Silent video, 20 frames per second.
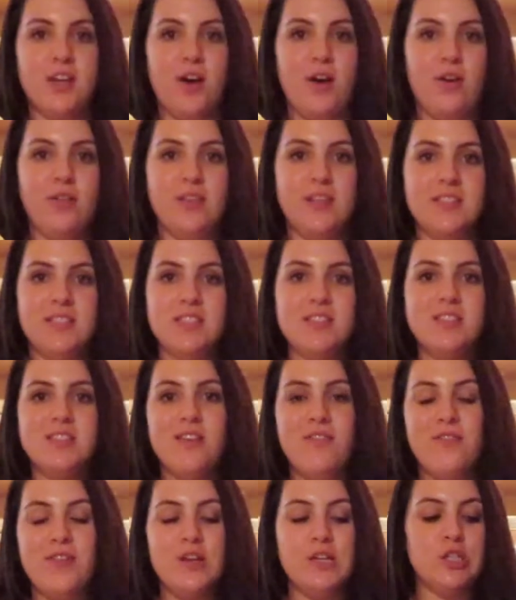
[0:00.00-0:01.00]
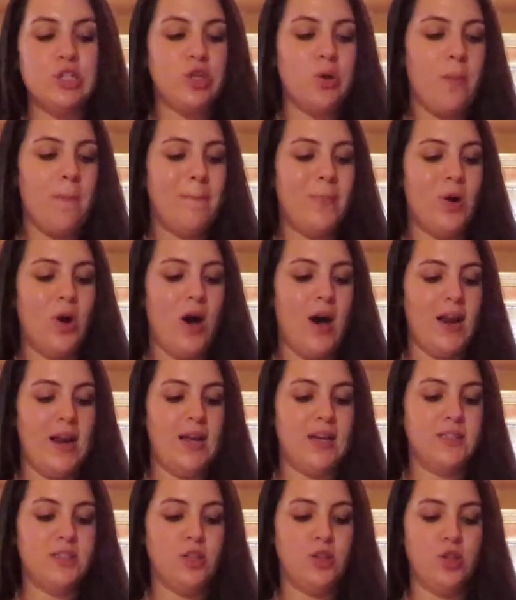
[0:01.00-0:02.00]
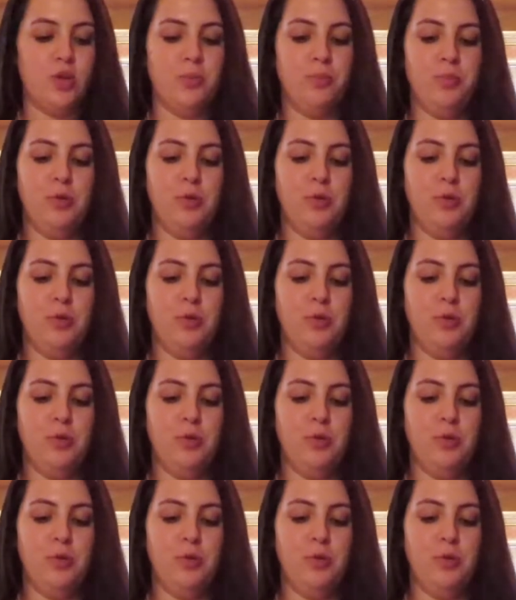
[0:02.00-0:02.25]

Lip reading: So this is the finished product. They're